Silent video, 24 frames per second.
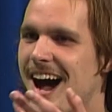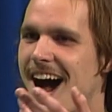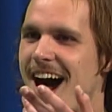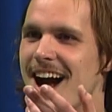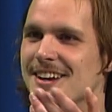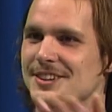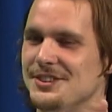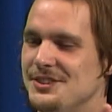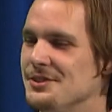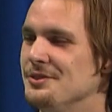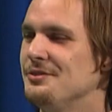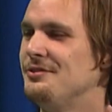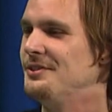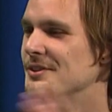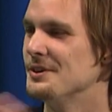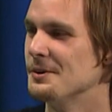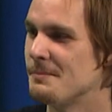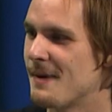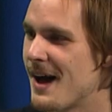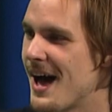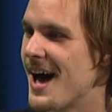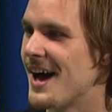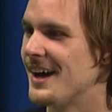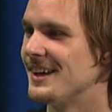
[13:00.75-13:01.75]
I do feel
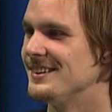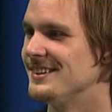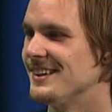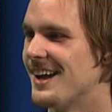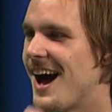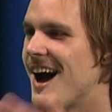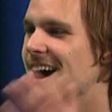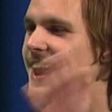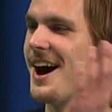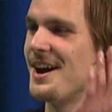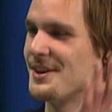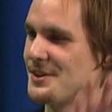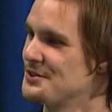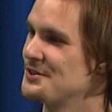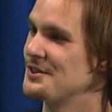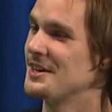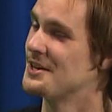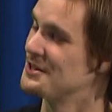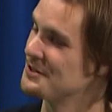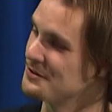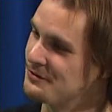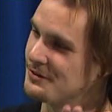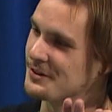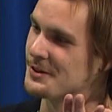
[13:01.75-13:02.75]
bad. I honestly
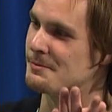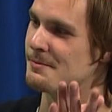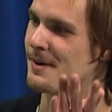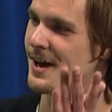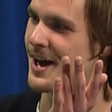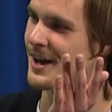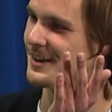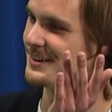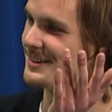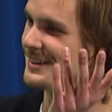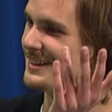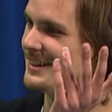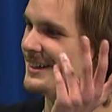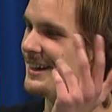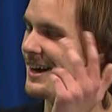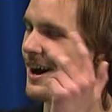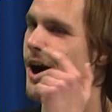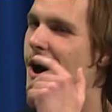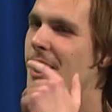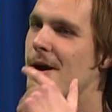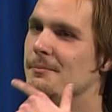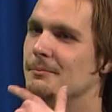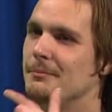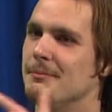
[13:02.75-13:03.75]
do feel bad. Yeah.
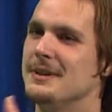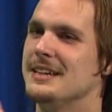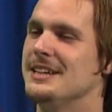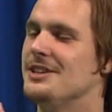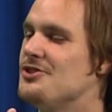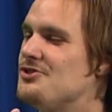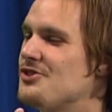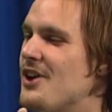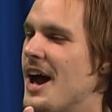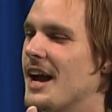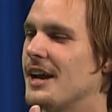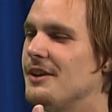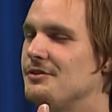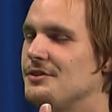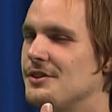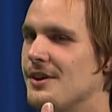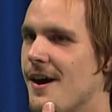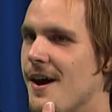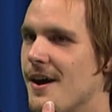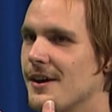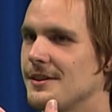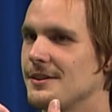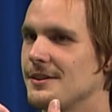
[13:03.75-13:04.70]
Um, me and Jack. That's why.